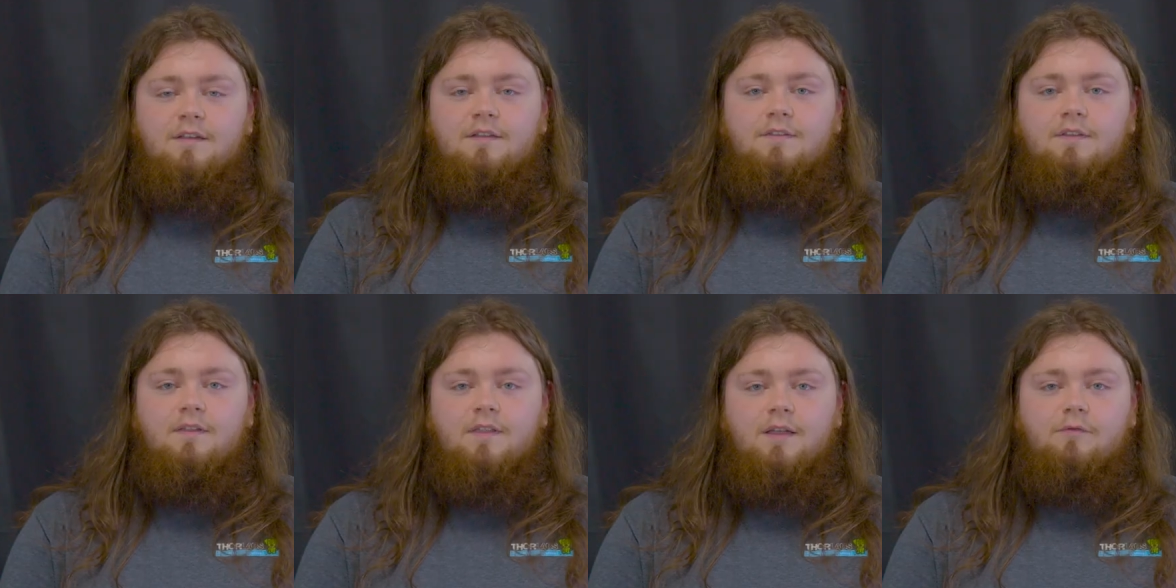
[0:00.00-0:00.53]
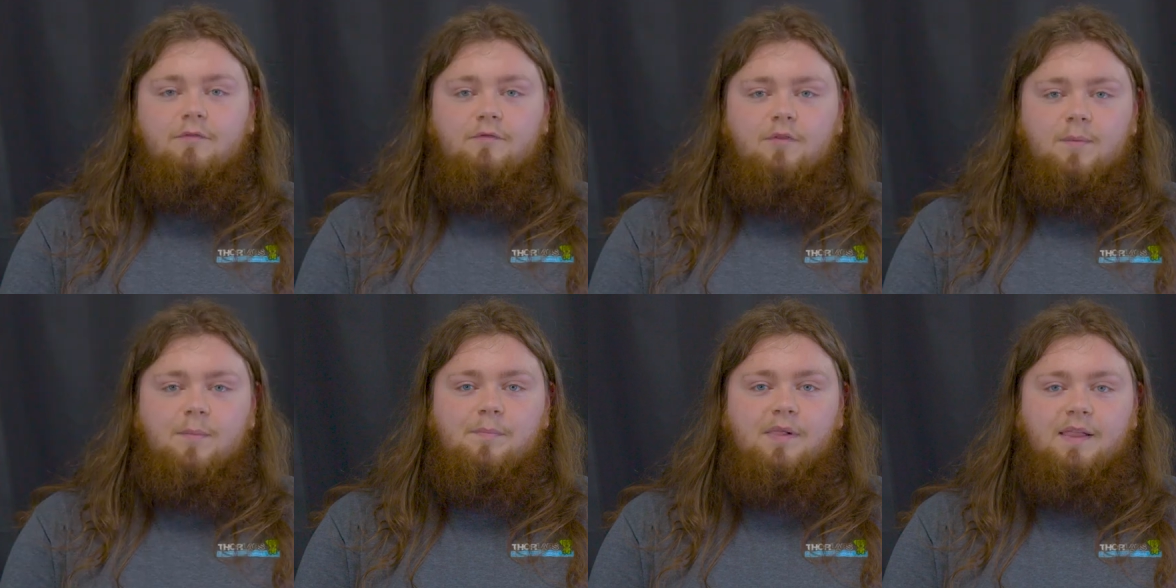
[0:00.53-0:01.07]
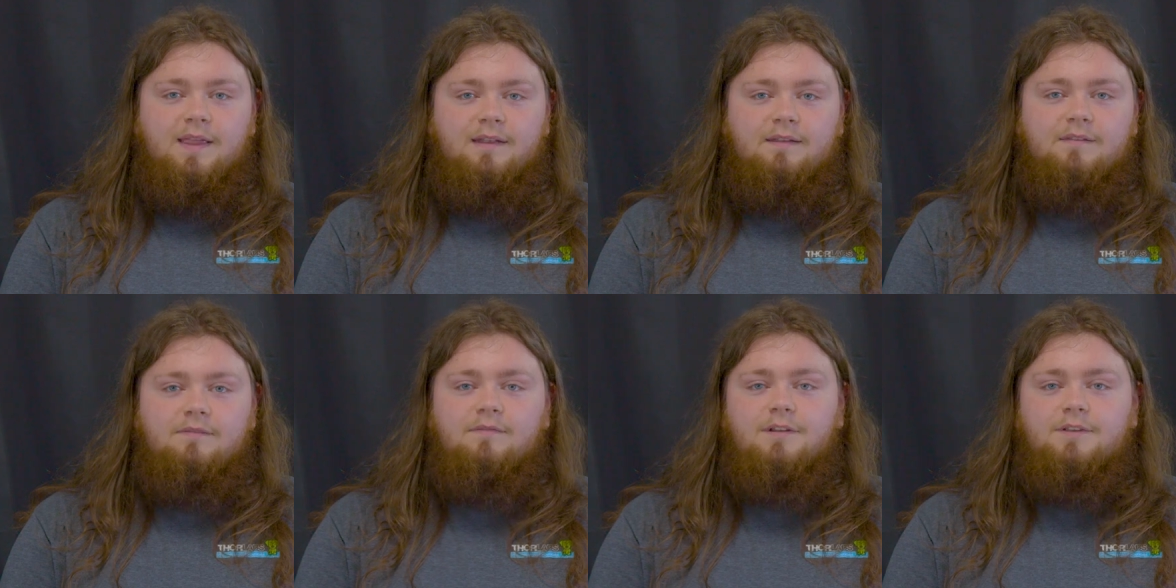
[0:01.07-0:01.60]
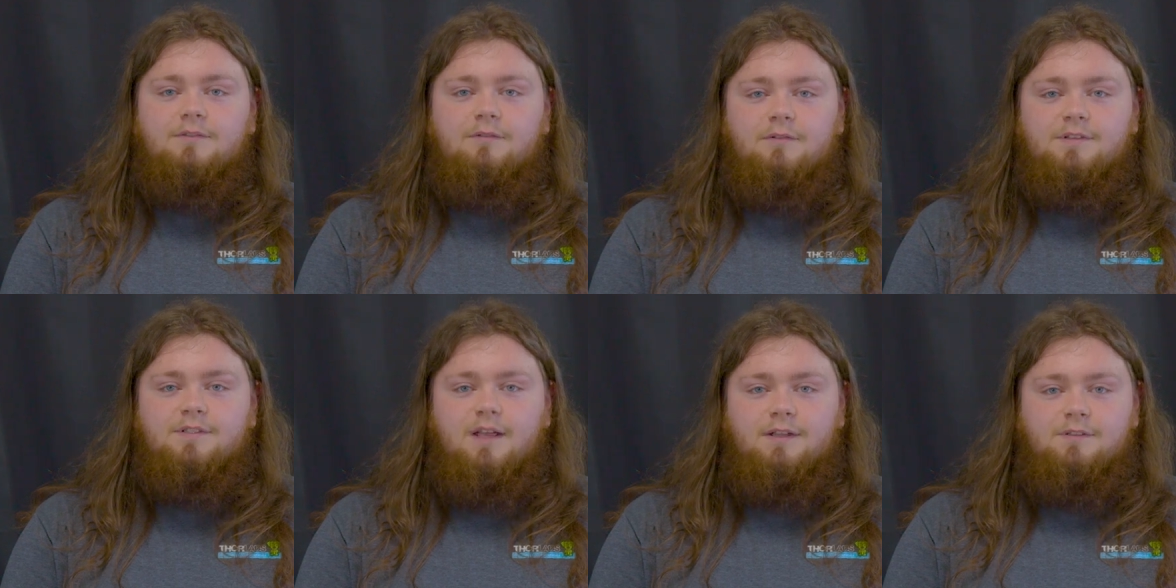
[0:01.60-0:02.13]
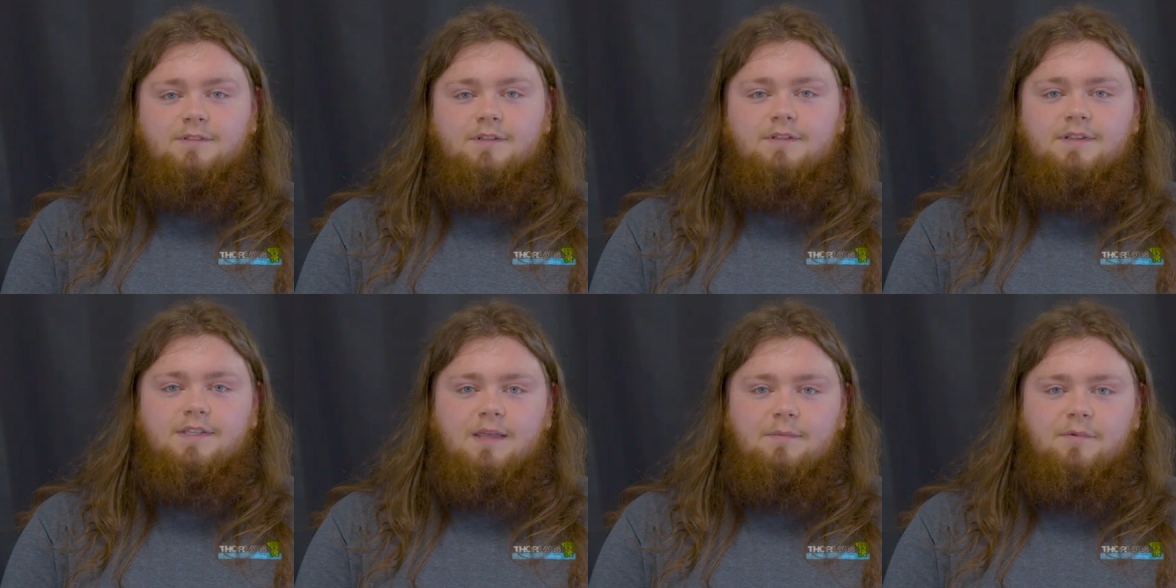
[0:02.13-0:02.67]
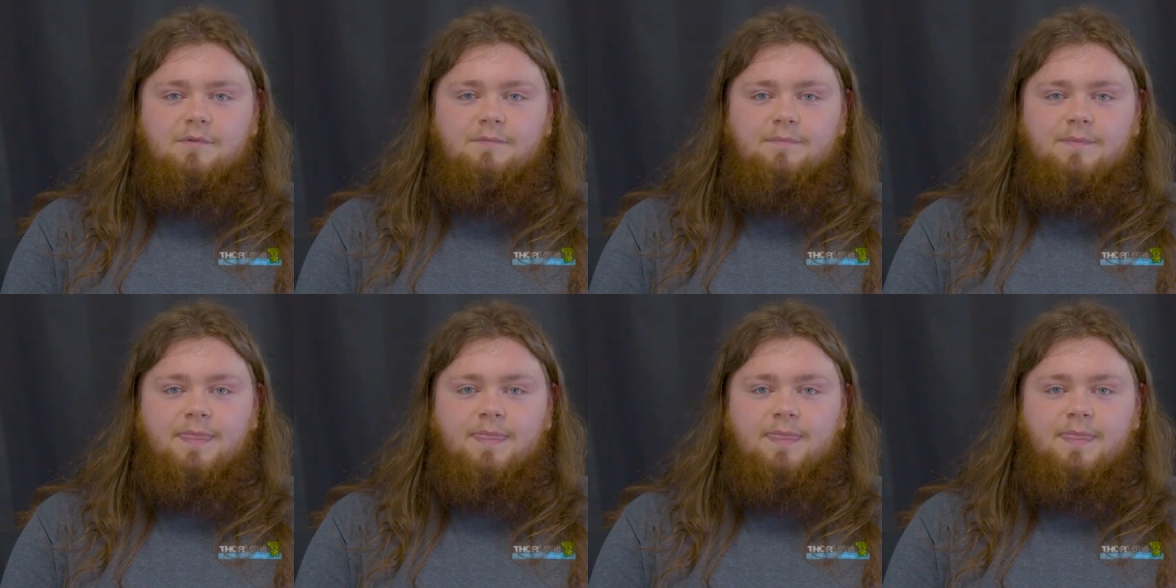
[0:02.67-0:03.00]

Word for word: the light will form a plane that is horizontal to the table.